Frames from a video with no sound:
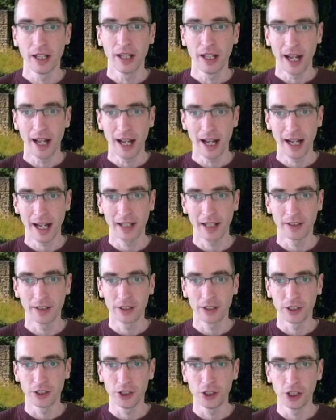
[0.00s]

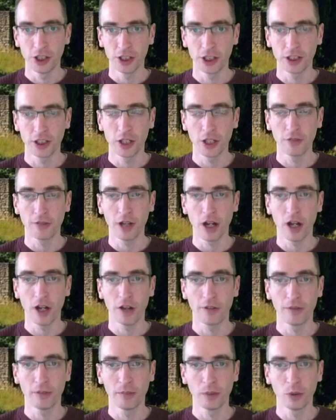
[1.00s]
and just over
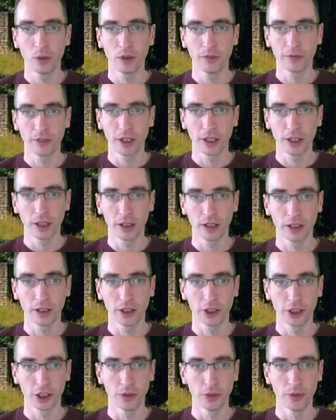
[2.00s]
half a ball of curl
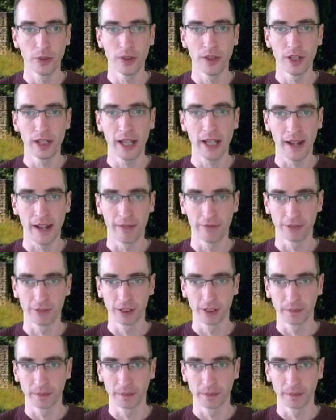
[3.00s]
to the left.